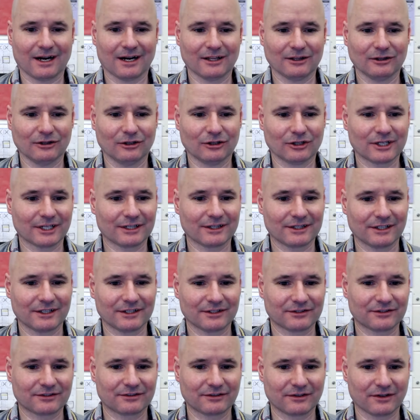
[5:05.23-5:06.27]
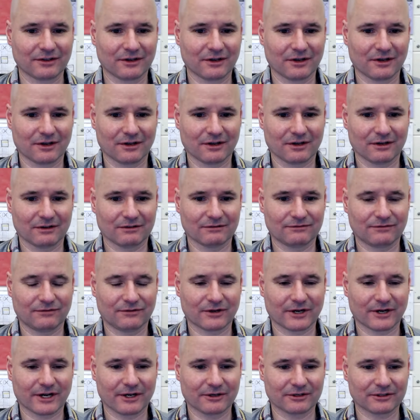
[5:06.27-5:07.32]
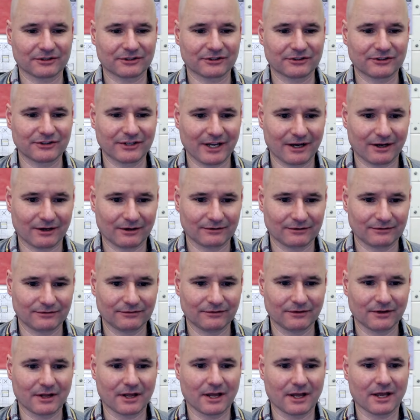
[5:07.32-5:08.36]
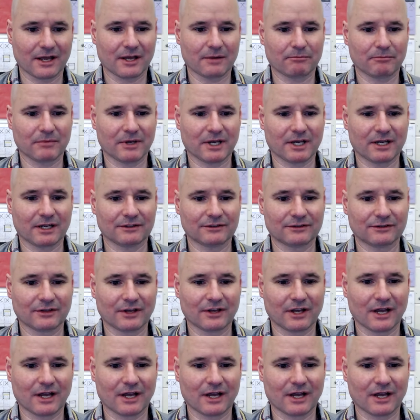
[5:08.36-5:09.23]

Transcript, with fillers: look at this for yourself, because